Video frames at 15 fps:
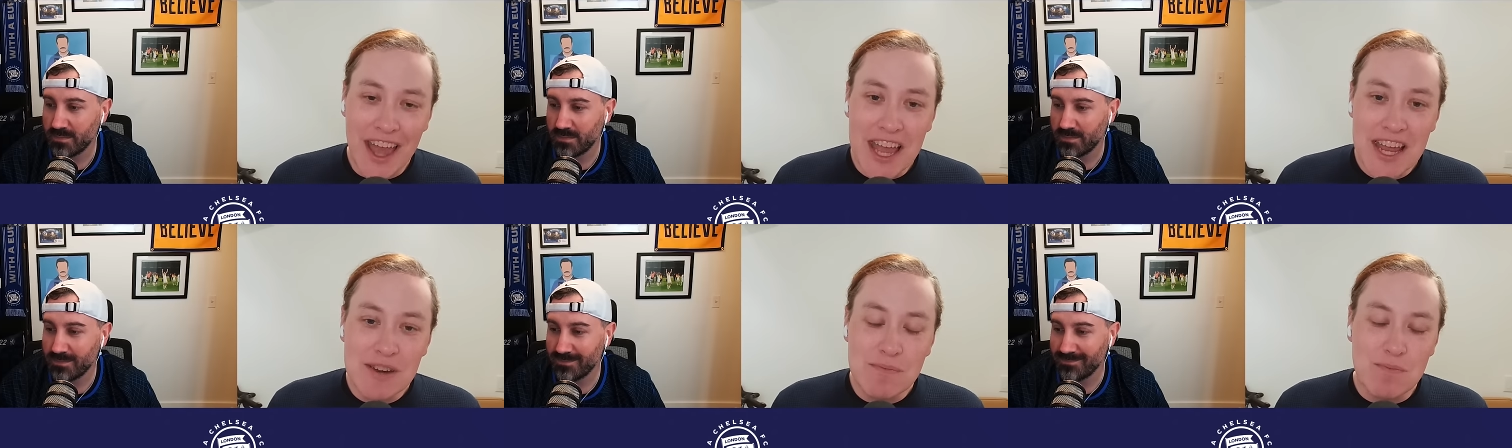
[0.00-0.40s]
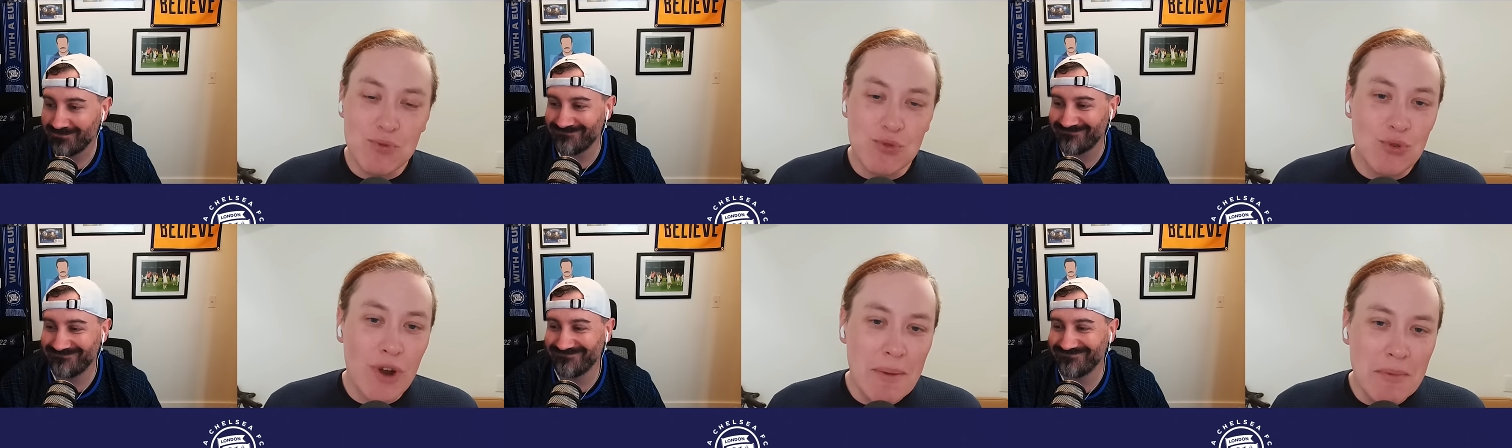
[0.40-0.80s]
Speaker 1: in
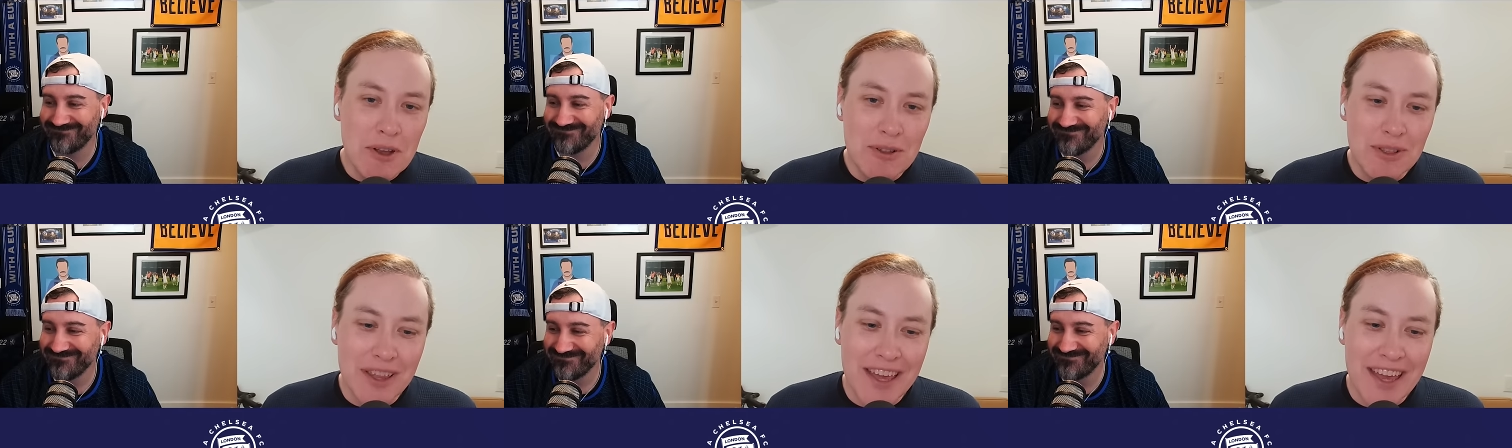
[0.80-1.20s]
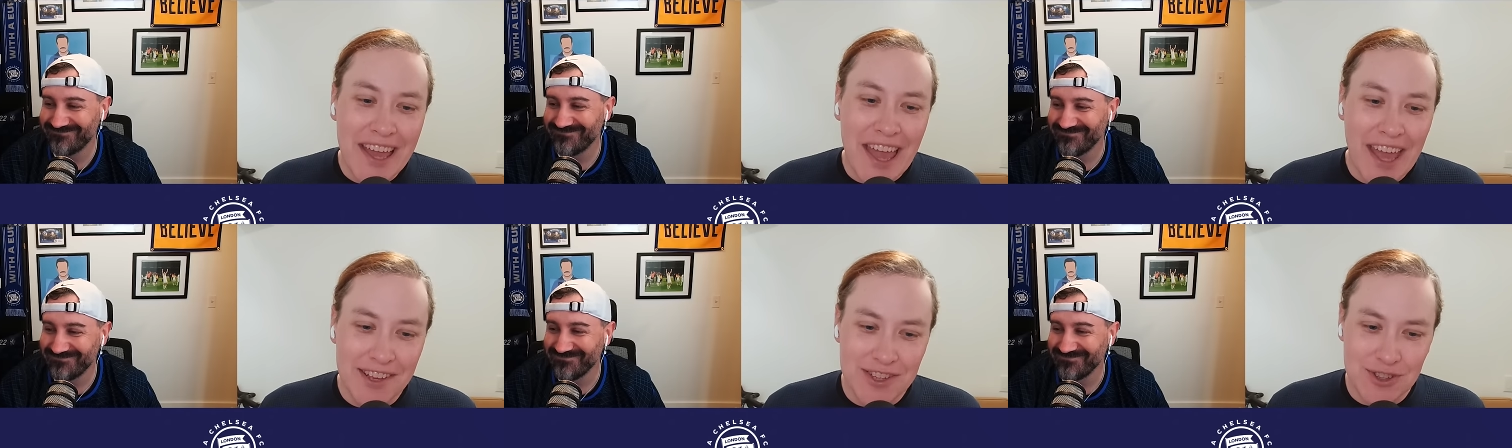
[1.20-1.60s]
Premier
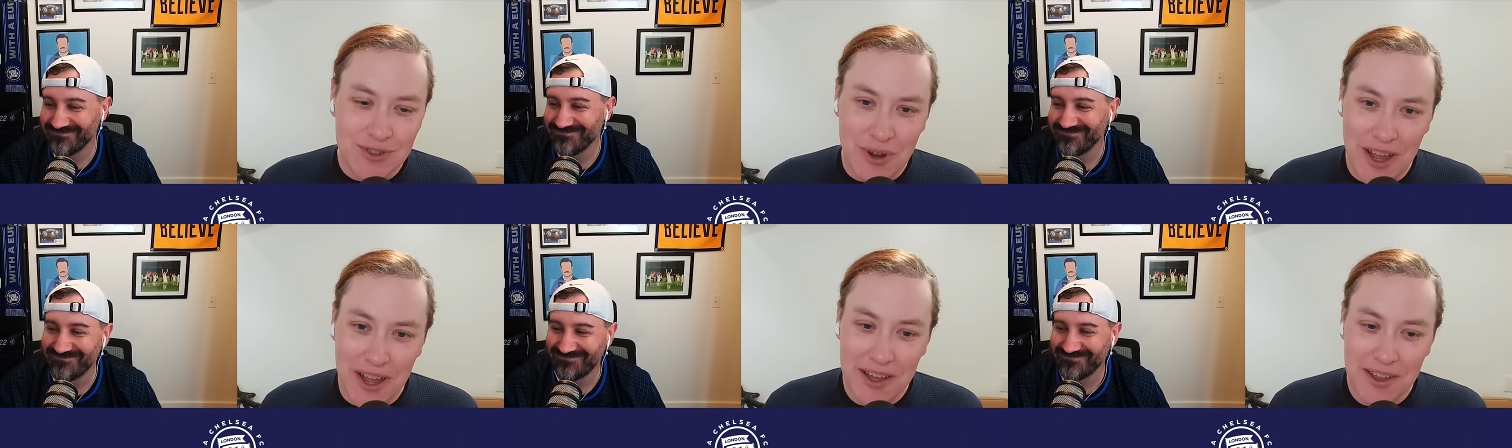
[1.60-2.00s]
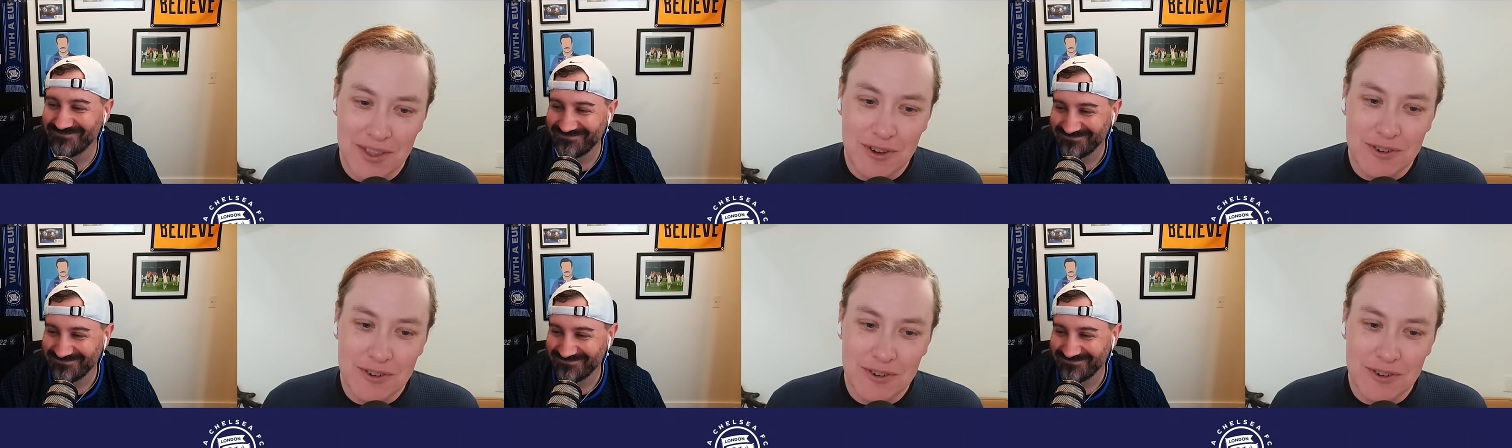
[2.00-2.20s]
League history.